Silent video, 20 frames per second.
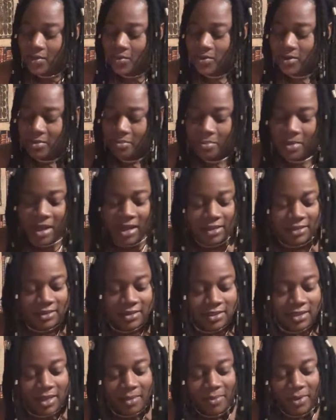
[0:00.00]
With the
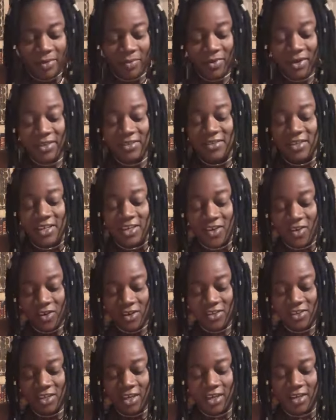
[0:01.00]
backstabbing, with the
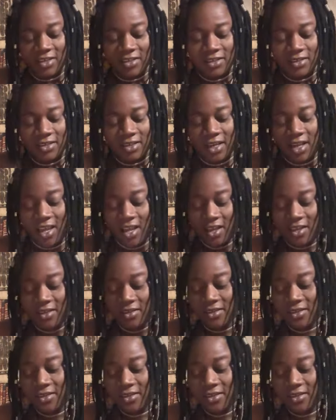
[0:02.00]
seduction. Yeah.